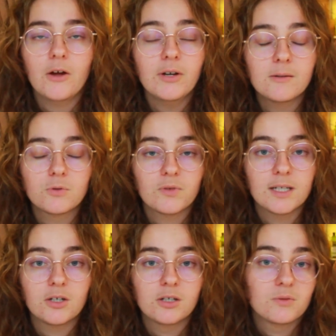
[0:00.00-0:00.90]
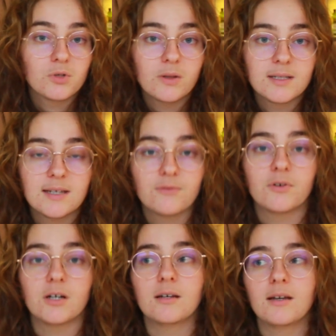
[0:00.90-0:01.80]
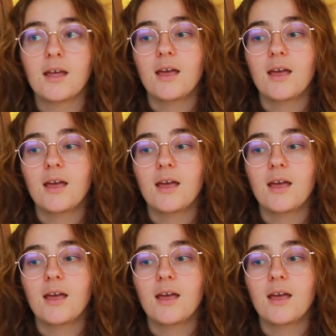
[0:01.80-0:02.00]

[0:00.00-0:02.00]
Ao Nang was really good. It was on the seafront.